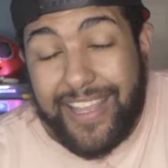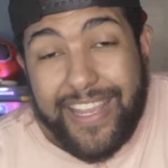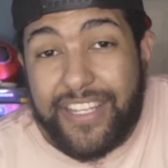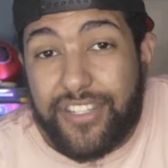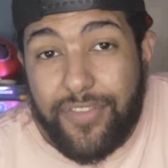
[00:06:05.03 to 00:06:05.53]

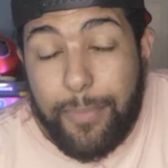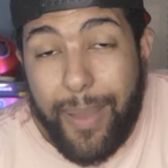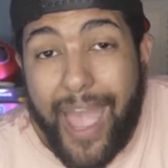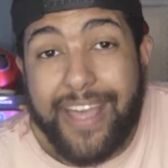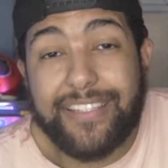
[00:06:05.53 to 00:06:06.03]
each of the
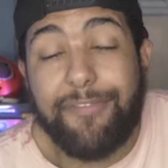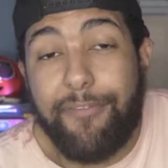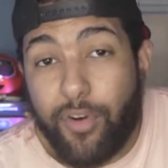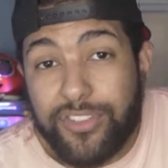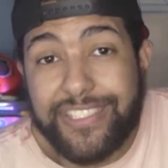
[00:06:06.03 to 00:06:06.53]
past
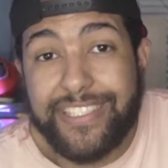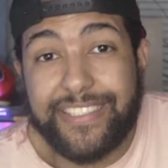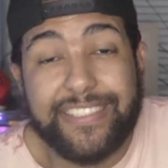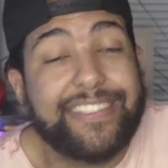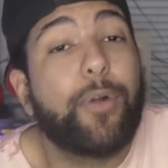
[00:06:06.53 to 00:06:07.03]
full
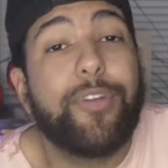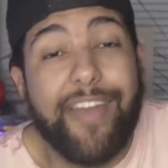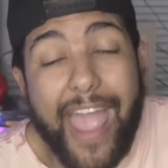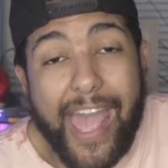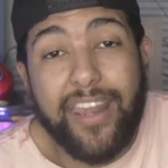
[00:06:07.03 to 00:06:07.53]
seasons that we've
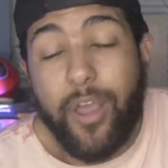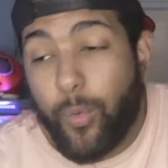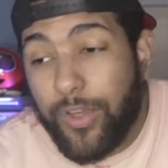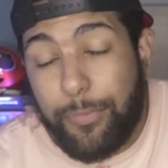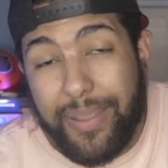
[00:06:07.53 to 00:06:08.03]
had
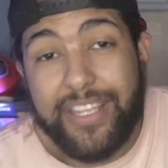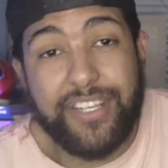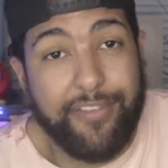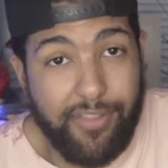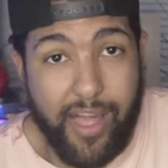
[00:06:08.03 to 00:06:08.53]
with
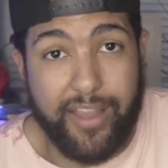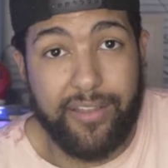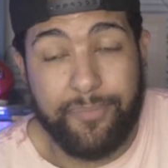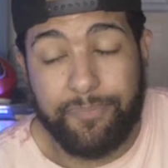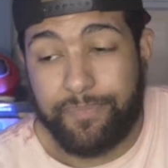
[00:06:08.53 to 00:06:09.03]
PJ Fleck
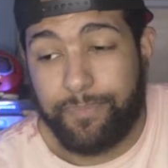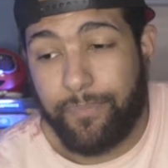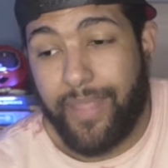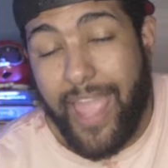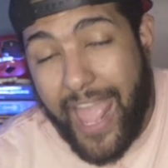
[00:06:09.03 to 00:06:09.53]

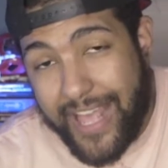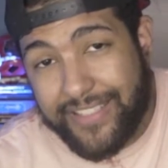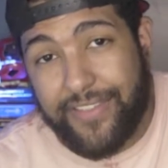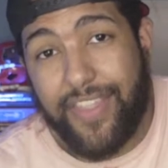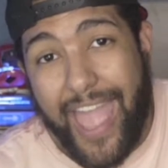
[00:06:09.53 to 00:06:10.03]

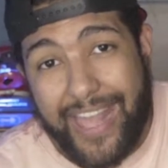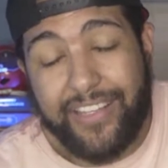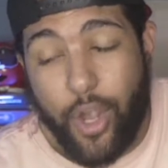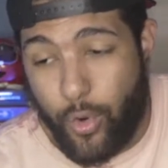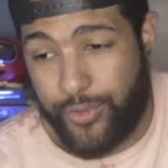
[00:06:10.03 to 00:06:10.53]
as the head
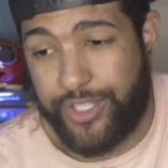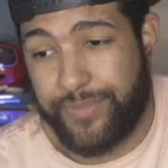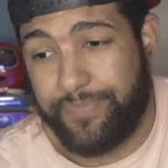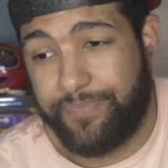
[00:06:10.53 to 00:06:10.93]
coach.